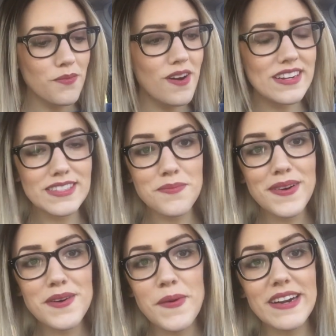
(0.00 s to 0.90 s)
wanted to
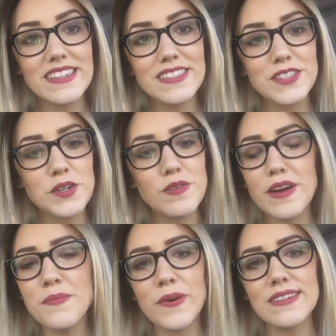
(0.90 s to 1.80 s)
bring awareness to a
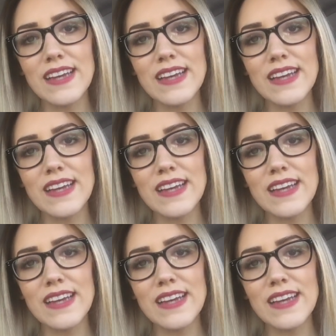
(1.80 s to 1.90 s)
very important